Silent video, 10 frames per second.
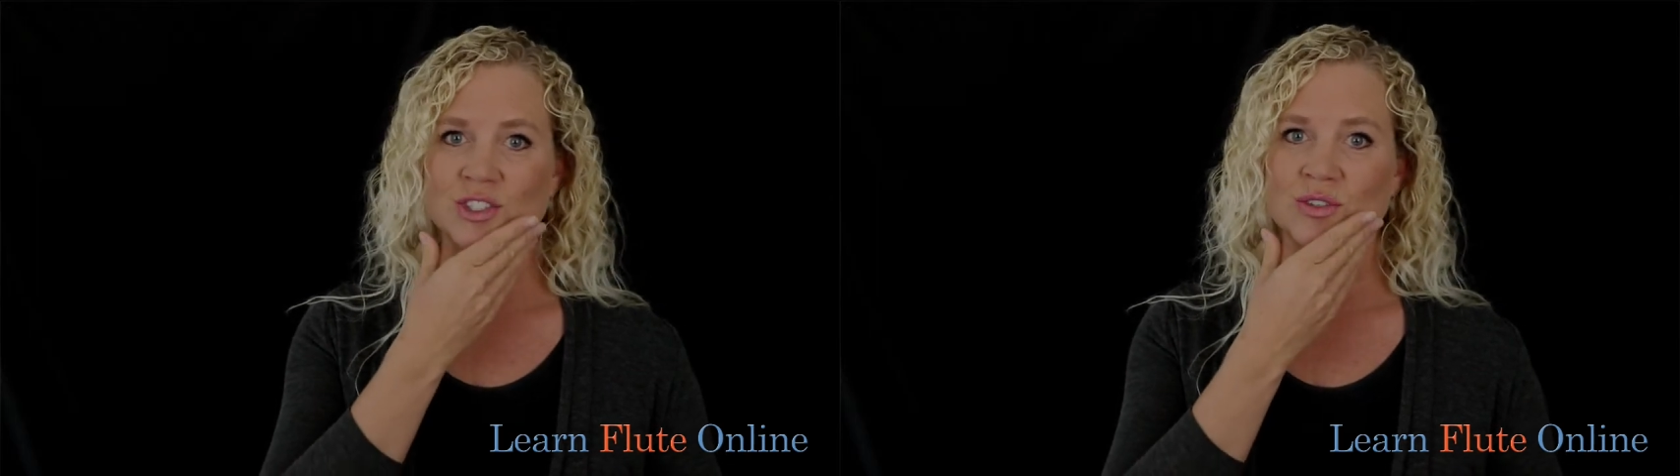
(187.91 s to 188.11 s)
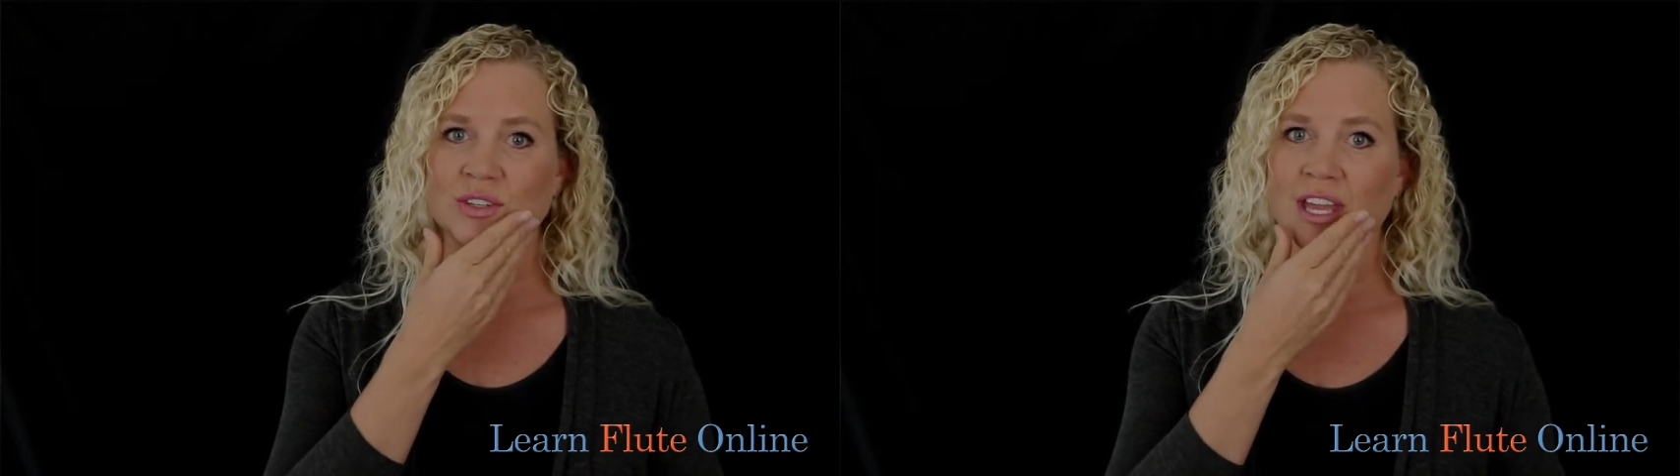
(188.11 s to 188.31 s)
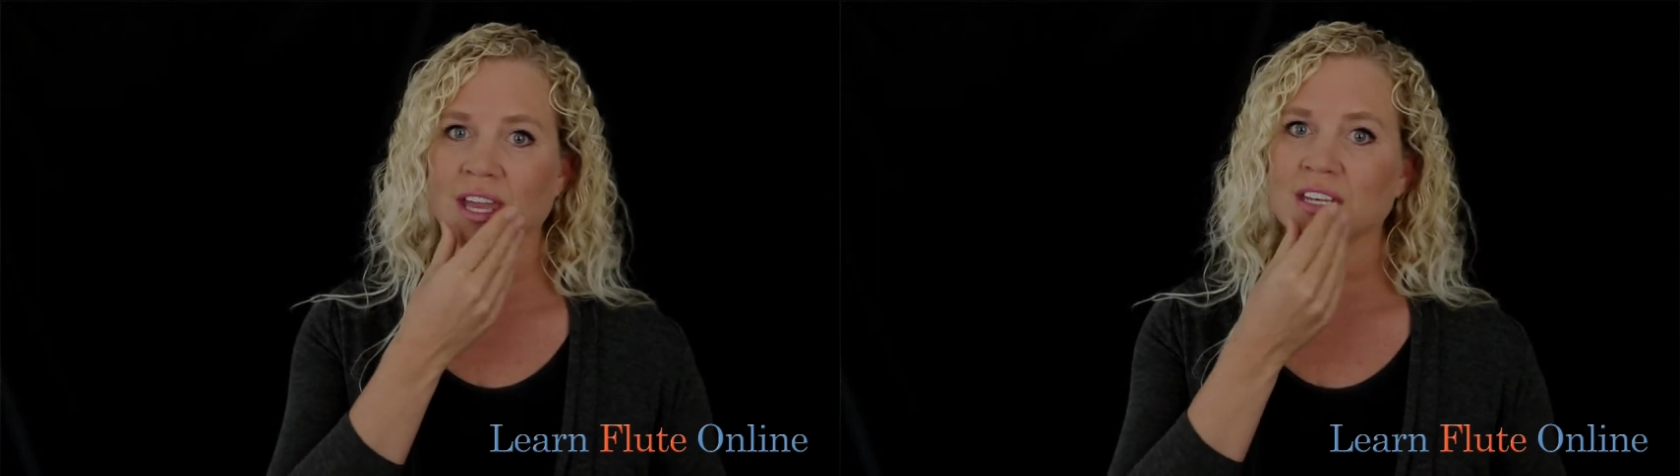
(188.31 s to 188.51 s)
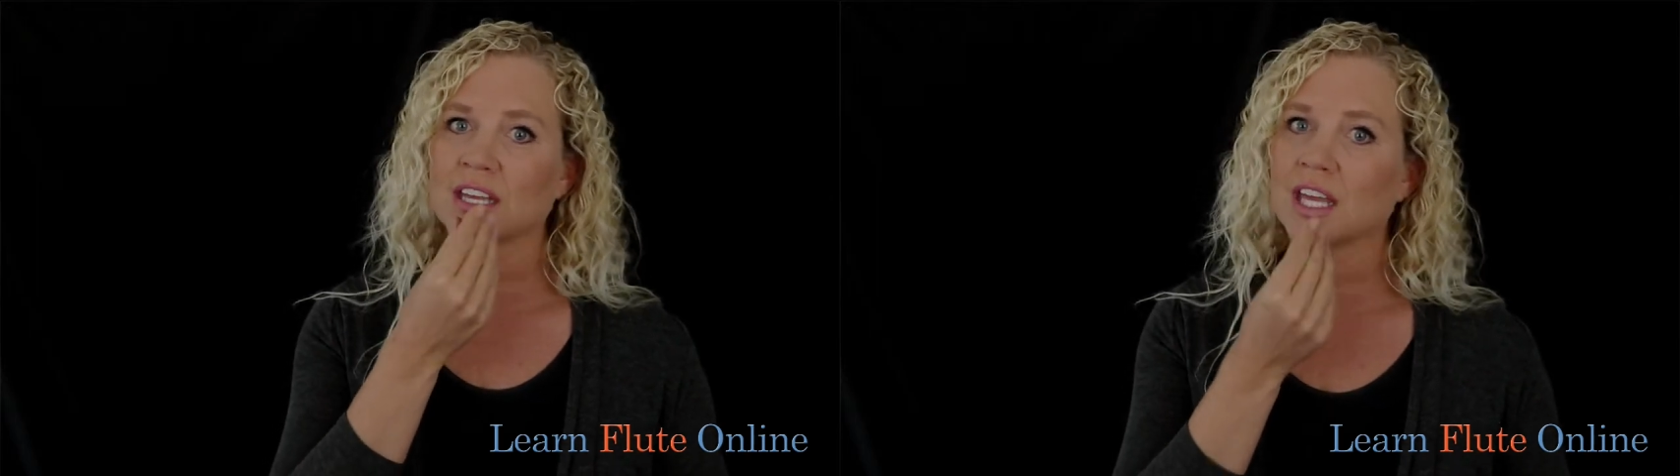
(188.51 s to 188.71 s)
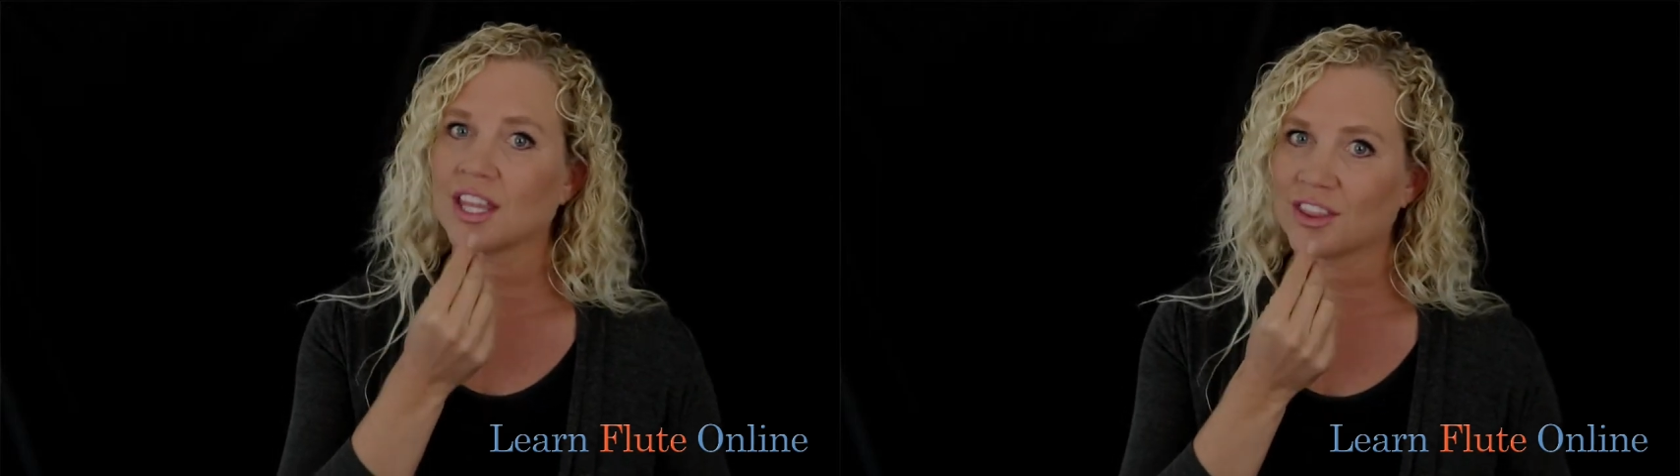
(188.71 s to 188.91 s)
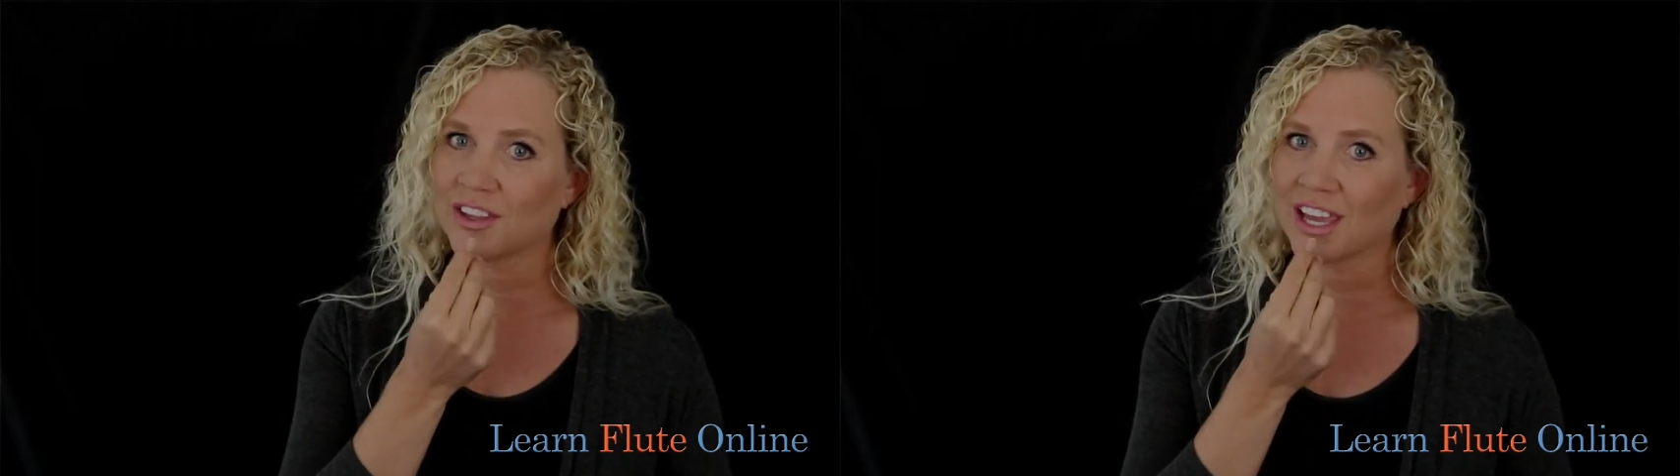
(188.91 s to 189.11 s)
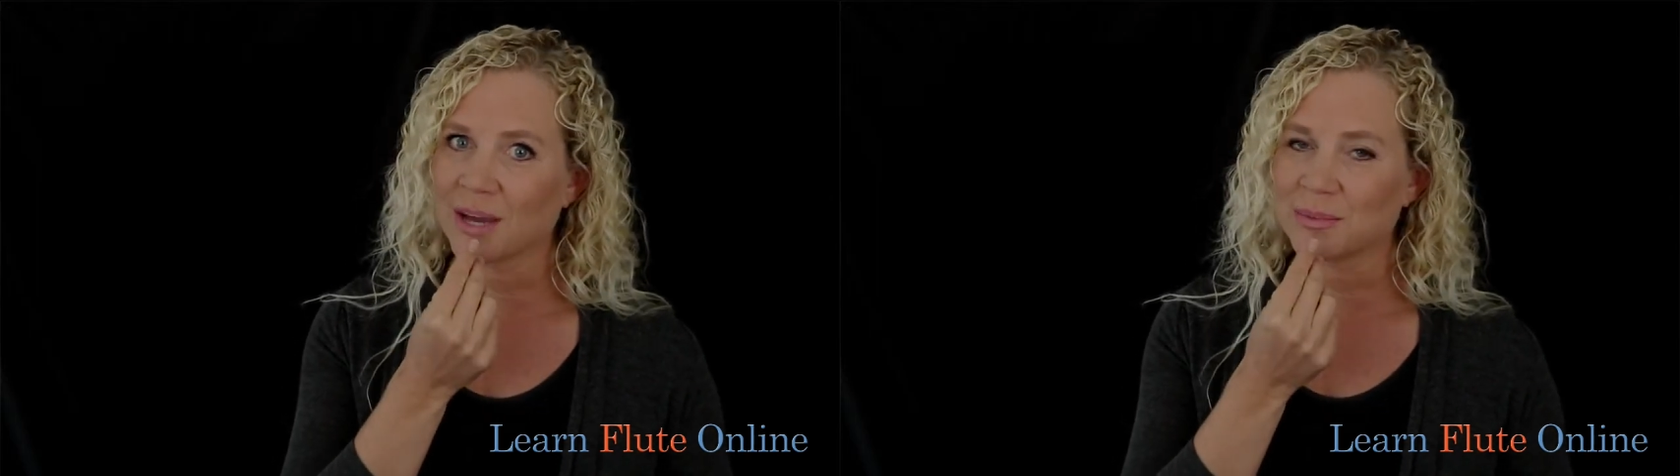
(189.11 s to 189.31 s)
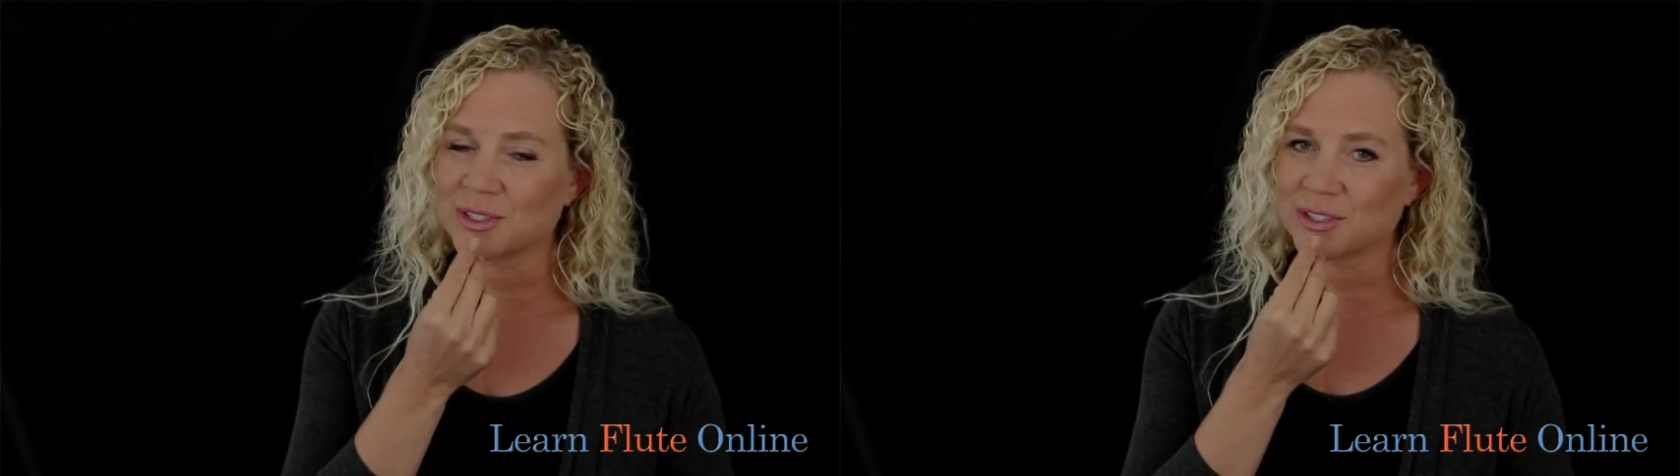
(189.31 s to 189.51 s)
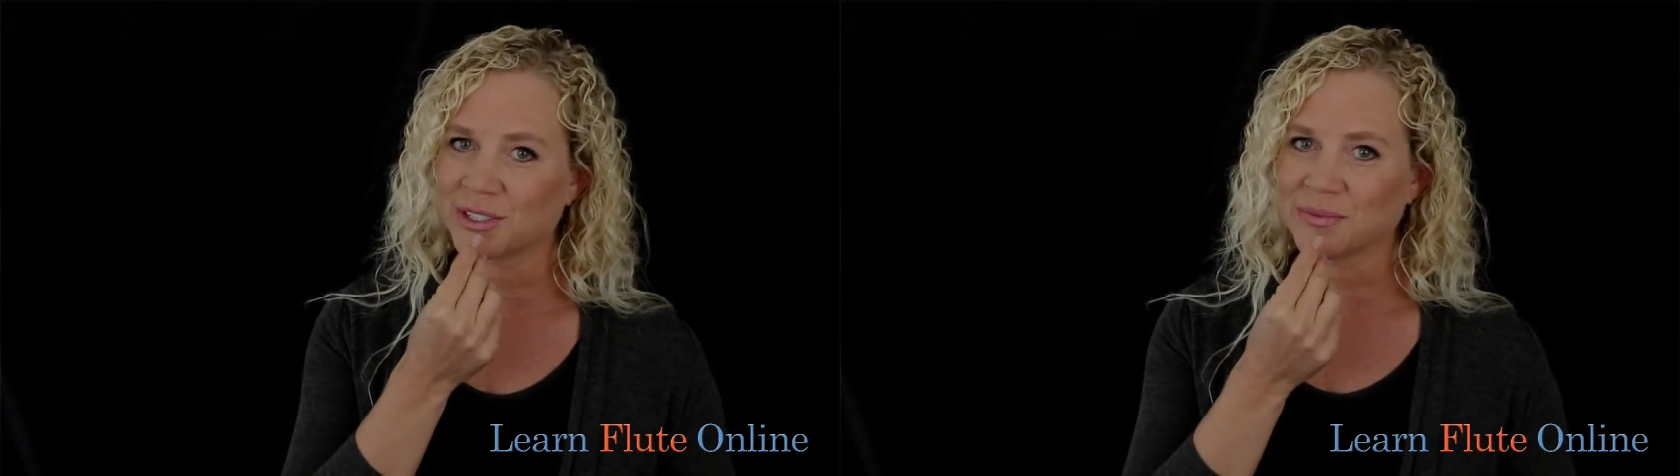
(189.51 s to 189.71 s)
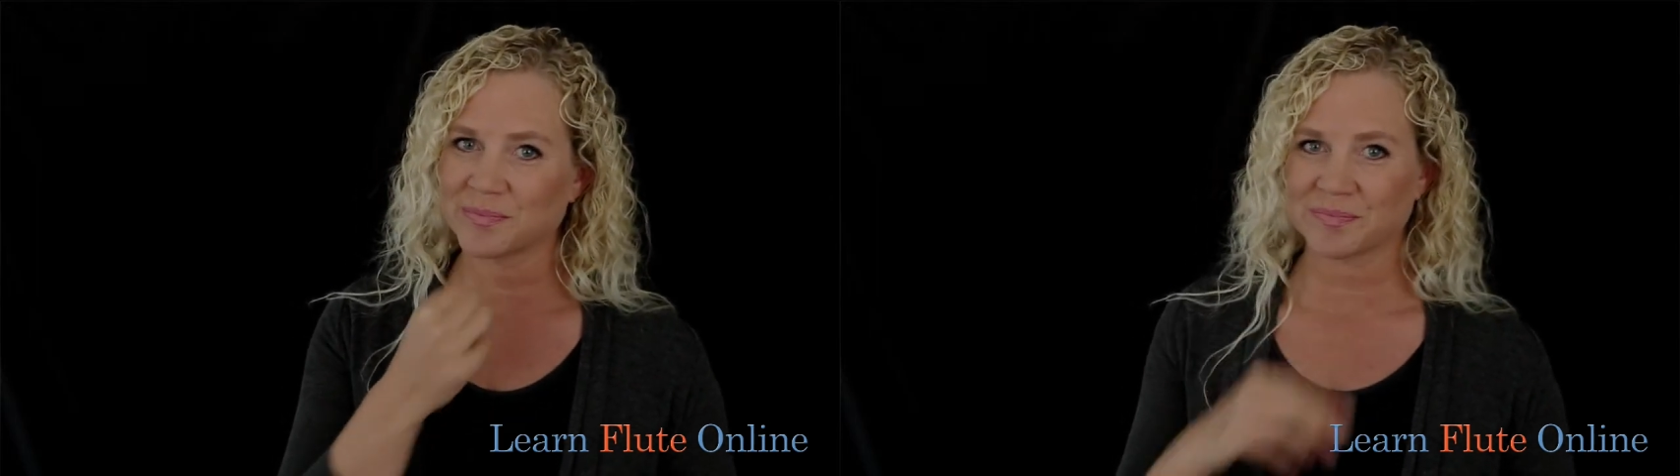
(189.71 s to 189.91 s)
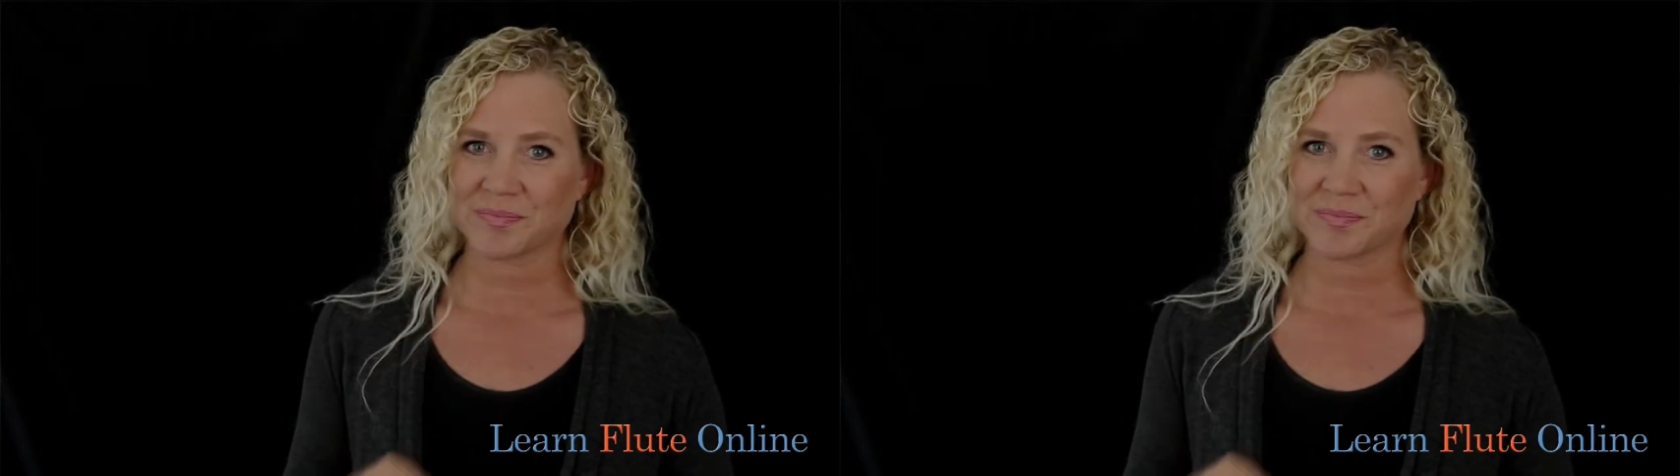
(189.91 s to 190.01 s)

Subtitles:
create the aperture,